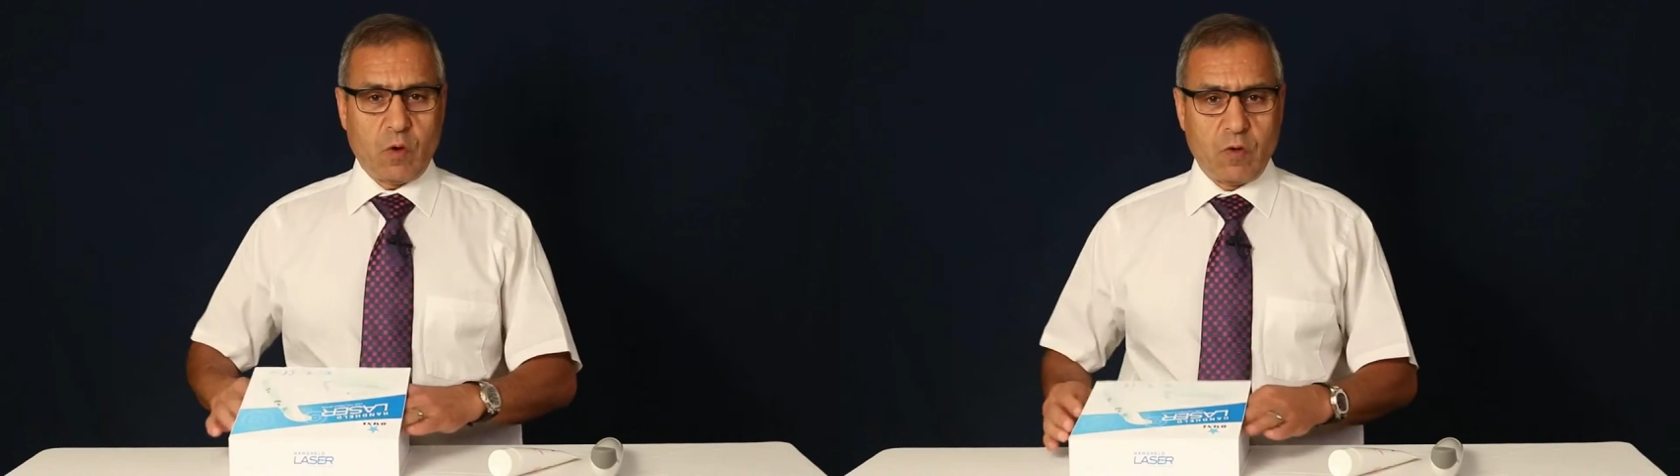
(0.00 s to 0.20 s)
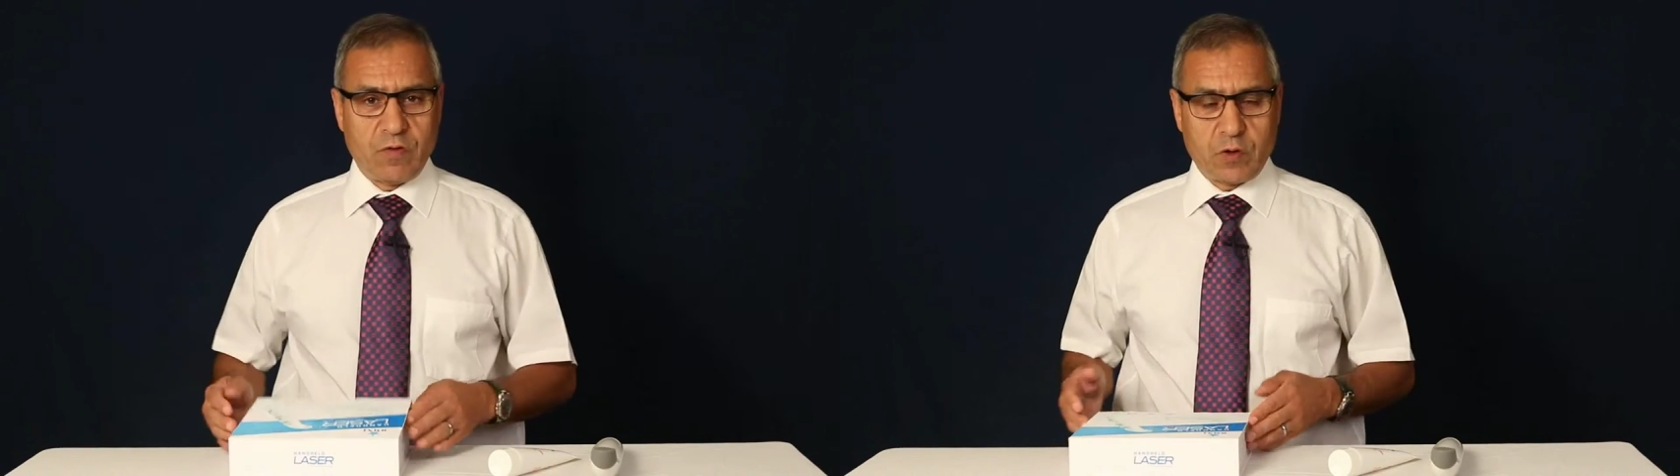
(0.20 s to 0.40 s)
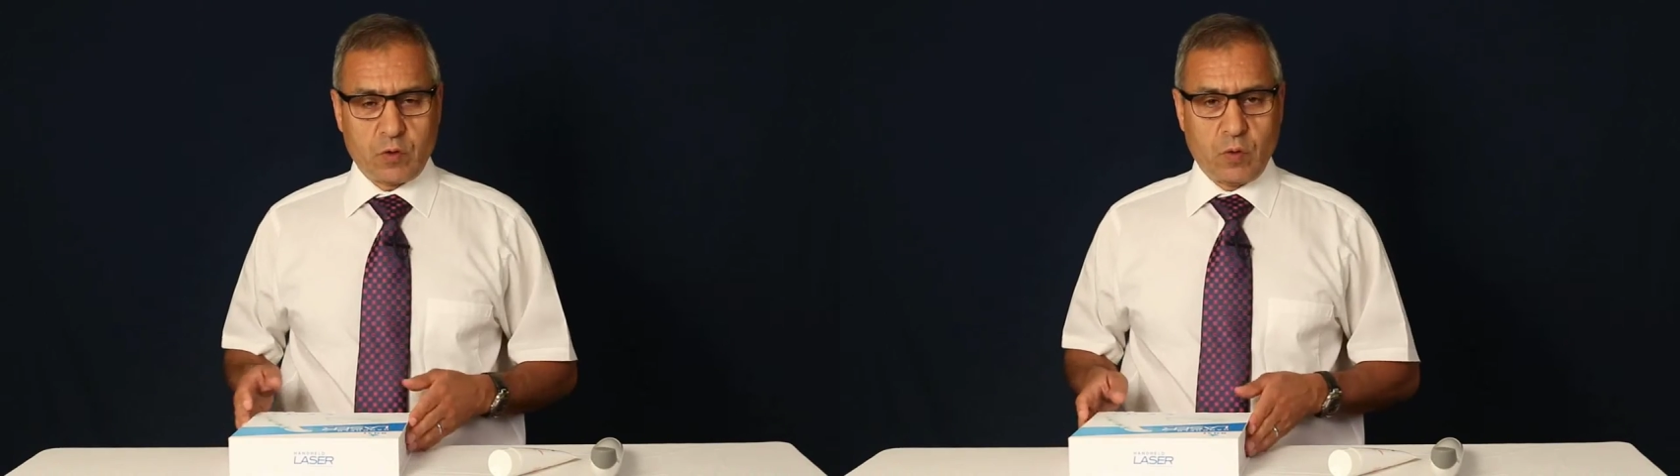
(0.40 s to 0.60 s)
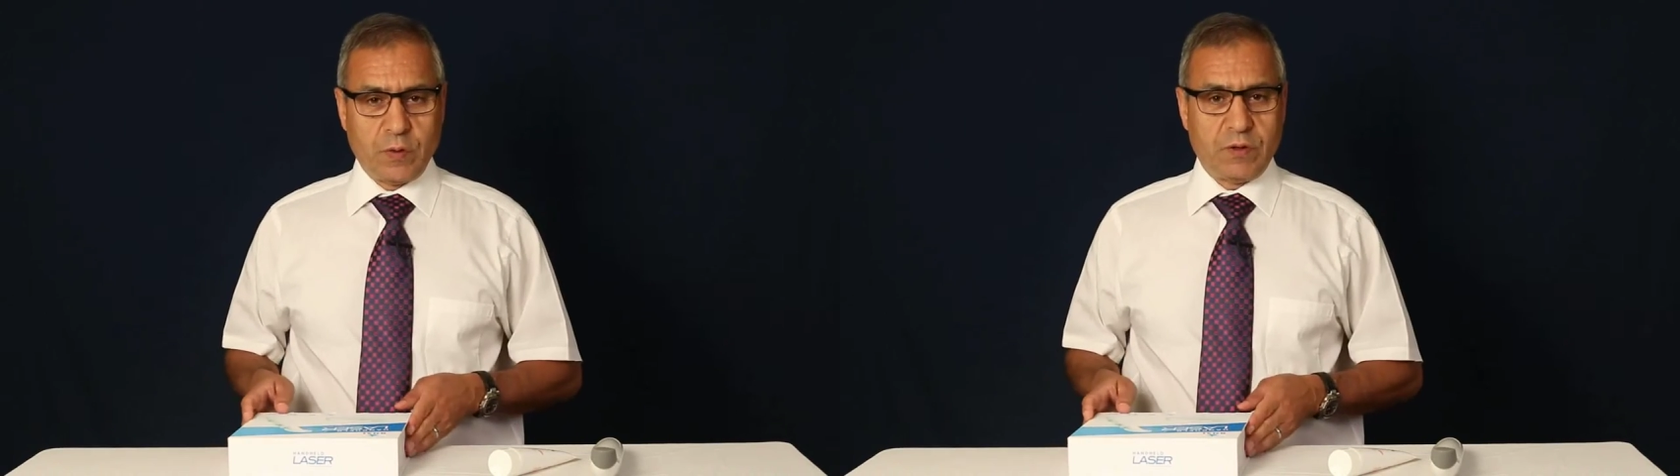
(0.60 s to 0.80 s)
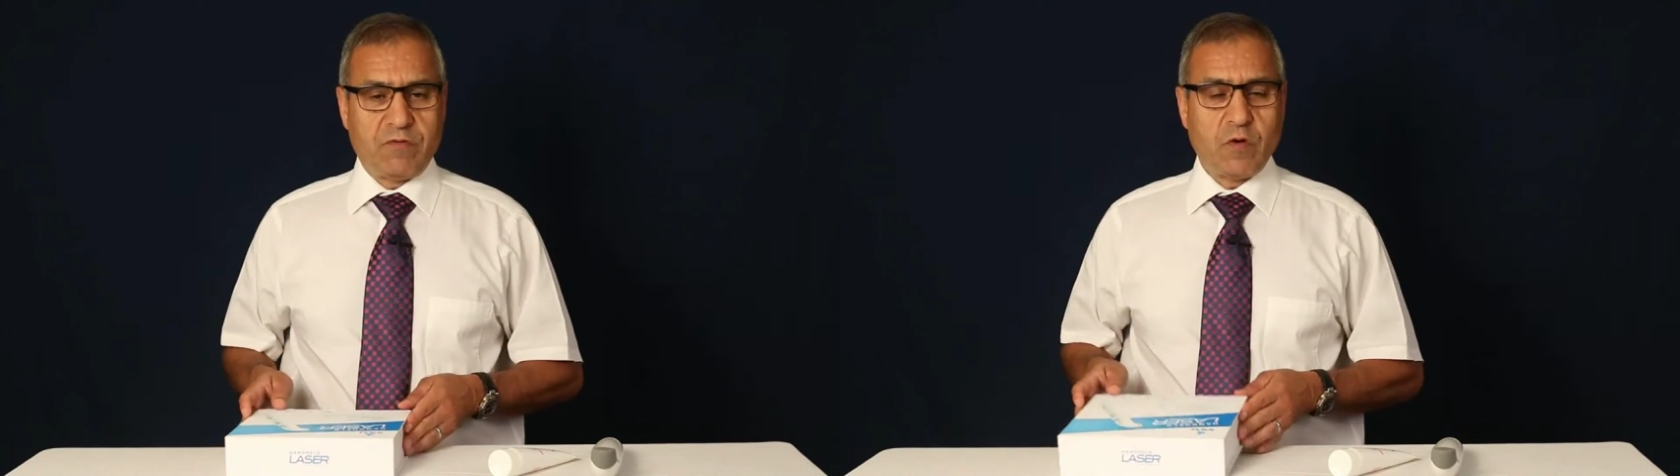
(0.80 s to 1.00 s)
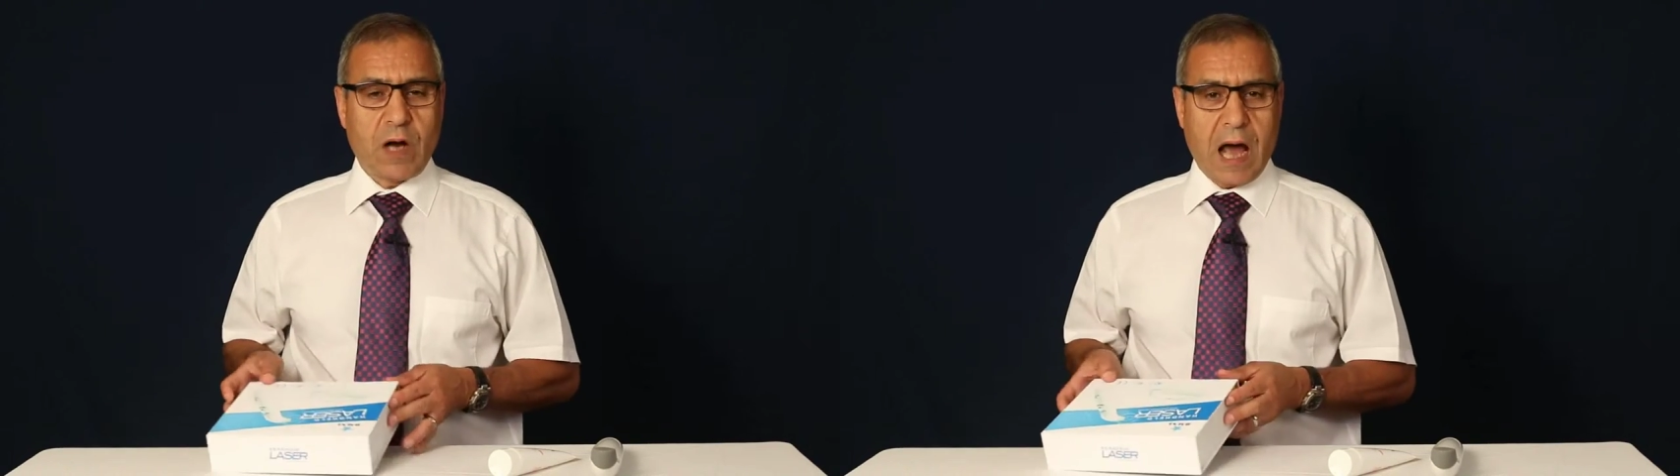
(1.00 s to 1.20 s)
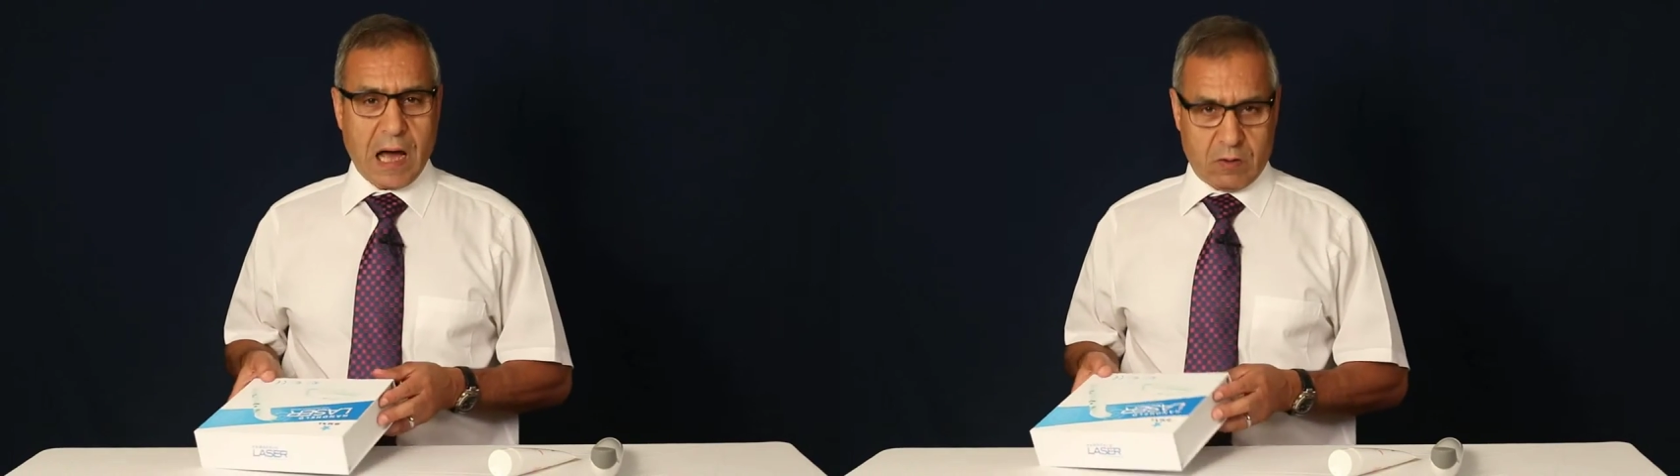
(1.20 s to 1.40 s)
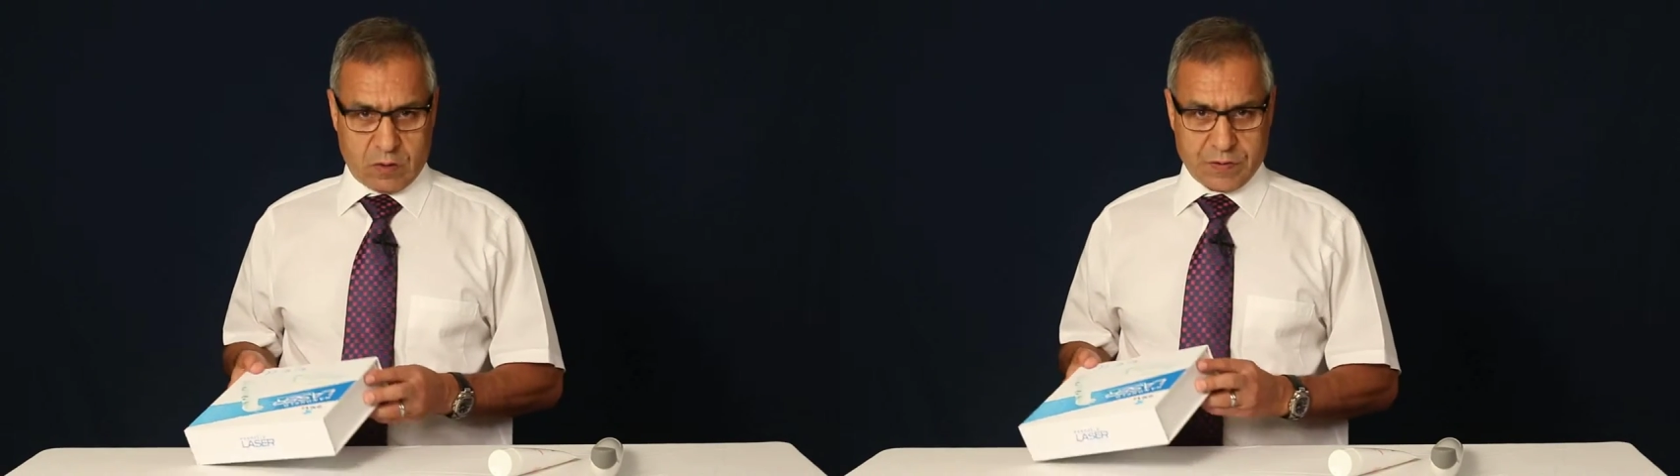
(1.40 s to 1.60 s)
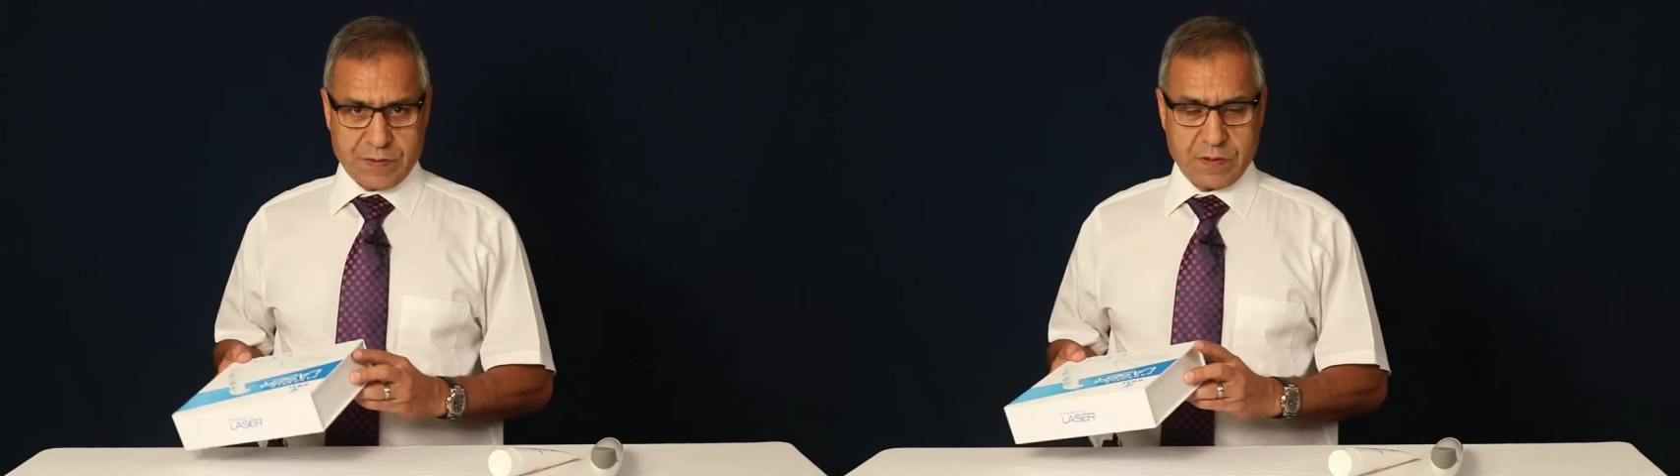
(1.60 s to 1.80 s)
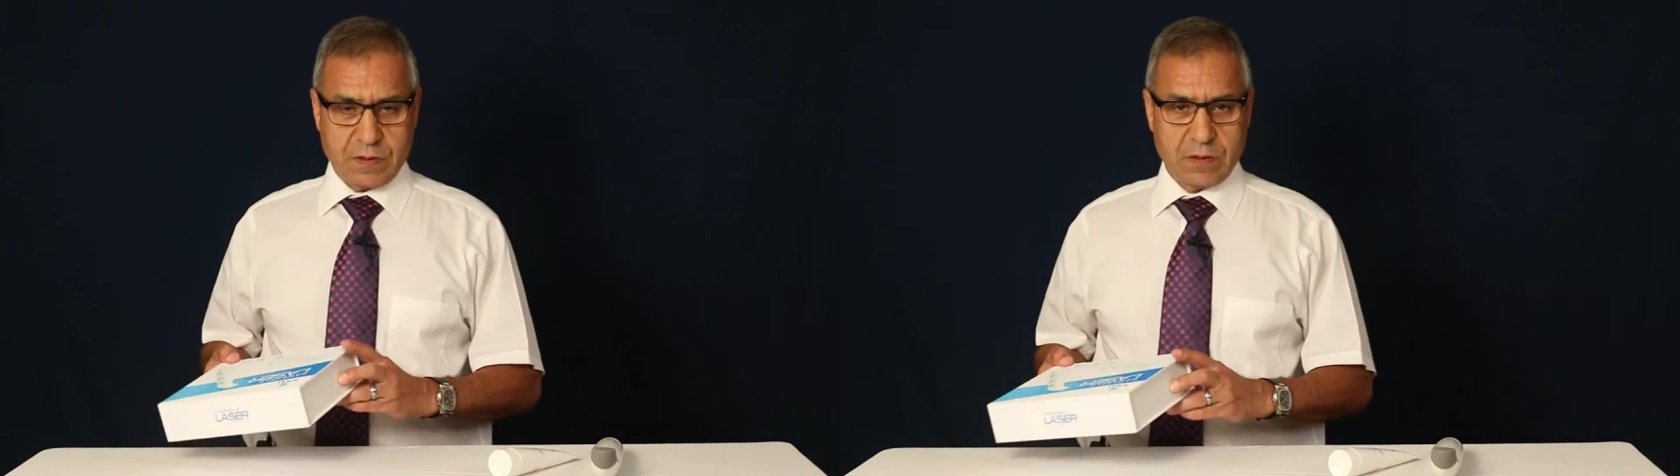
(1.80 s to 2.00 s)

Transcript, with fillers: over 24 hours.